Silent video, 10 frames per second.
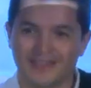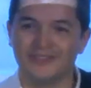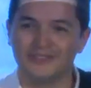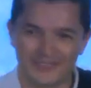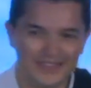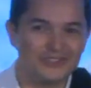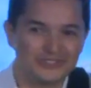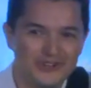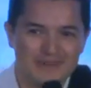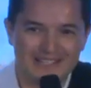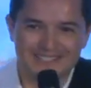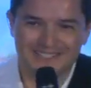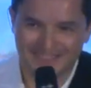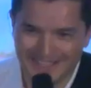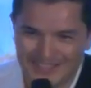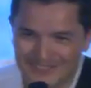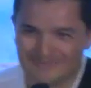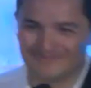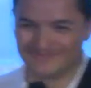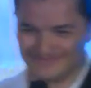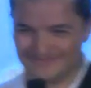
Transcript: Thank you. Thank you so much. Thank you.